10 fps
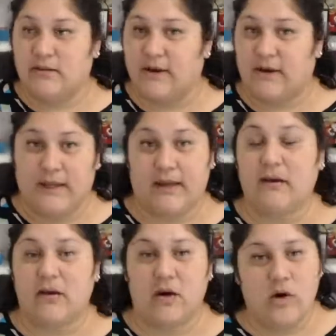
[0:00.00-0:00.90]
I've got like
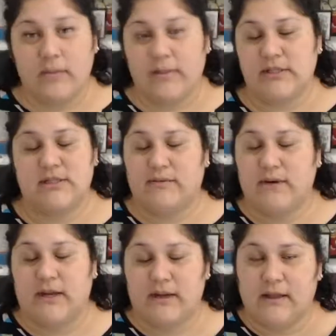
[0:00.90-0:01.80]
a whole bunch of
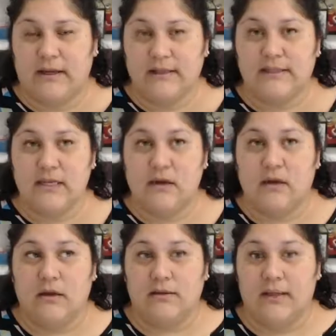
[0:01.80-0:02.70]
different kind of clients
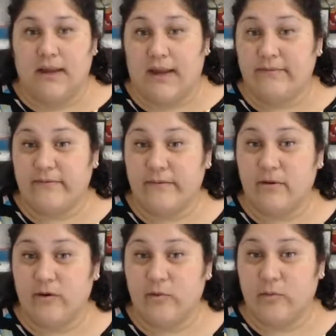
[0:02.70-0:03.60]
that I've
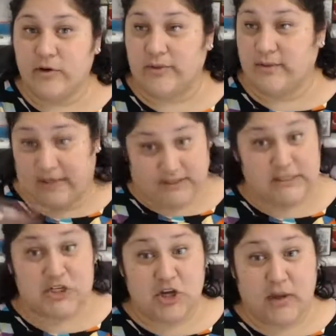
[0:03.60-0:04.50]
worked with,
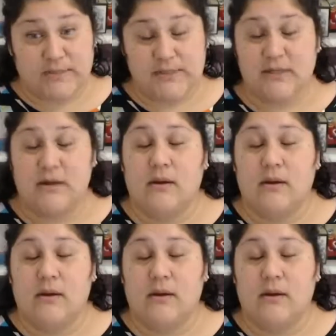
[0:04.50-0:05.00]
Etsy shops.